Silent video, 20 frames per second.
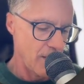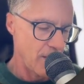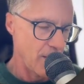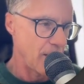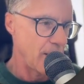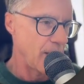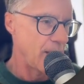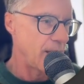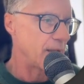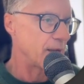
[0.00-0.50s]

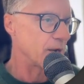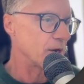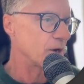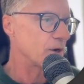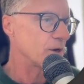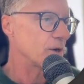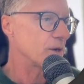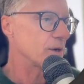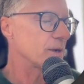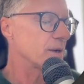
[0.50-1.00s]

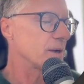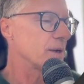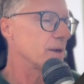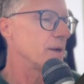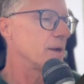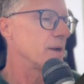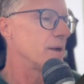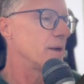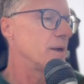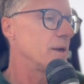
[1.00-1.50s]
Hanger.
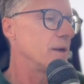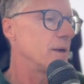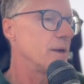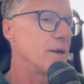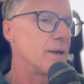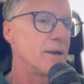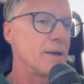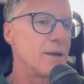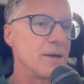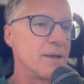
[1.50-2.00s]

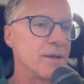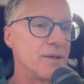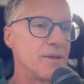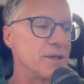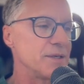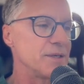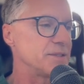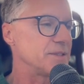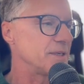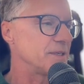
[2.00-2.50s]

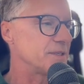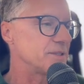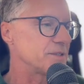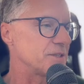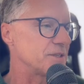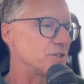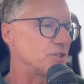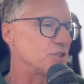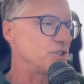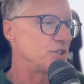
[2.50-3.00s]
This is
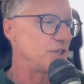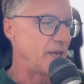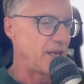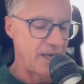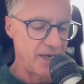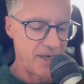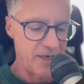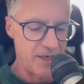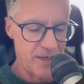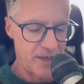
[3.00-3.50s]
the
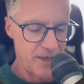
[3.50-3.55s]
shade.